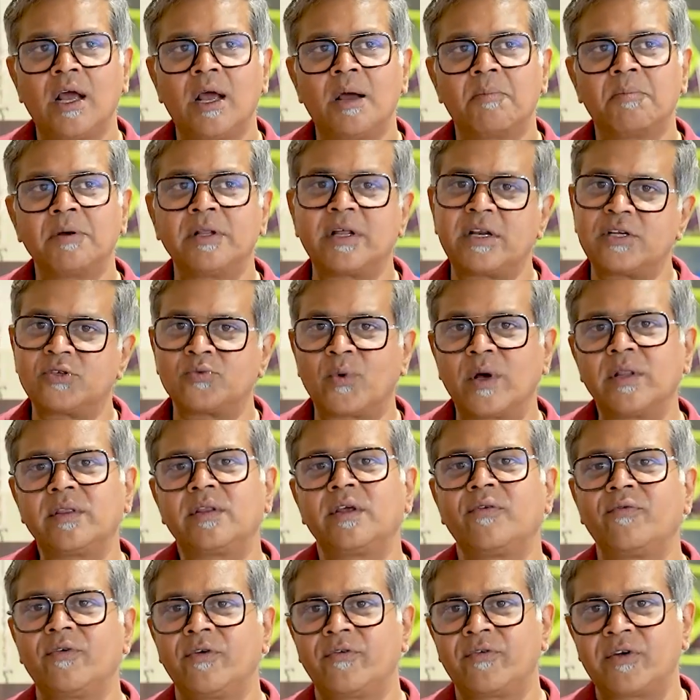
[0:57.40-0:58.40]
But there is one
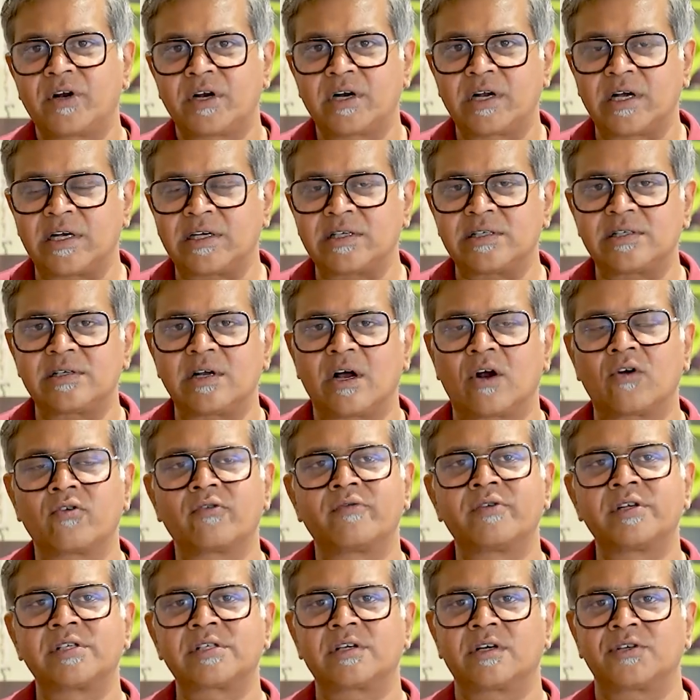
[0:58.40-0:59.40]
thing we've realized out
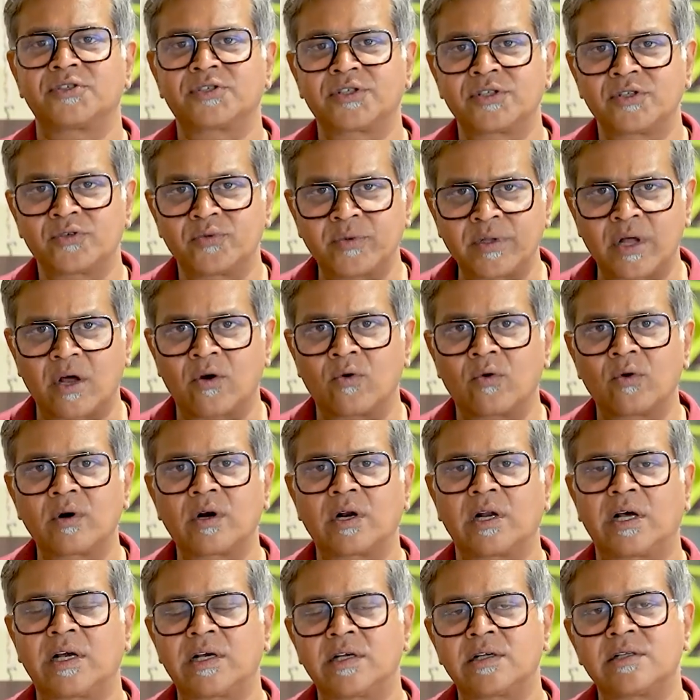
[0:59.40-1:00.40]
of discussions with our own
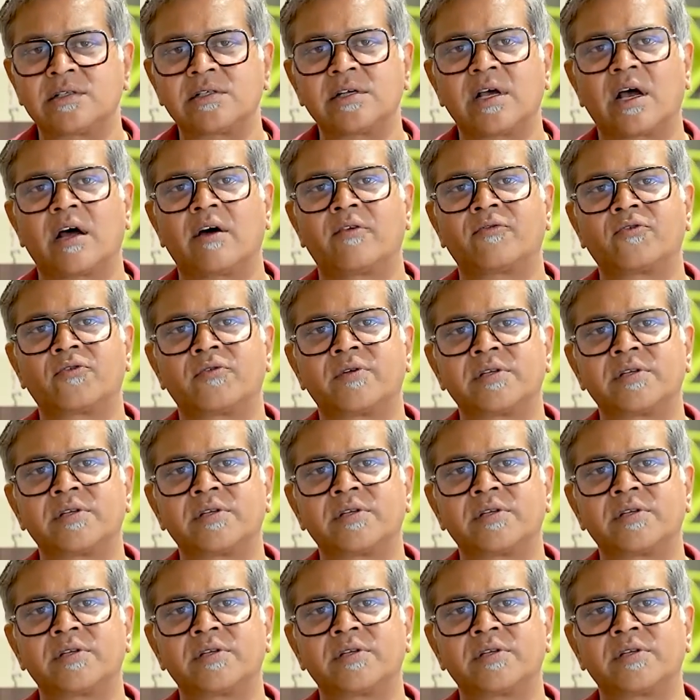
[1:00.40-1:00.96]
clients, after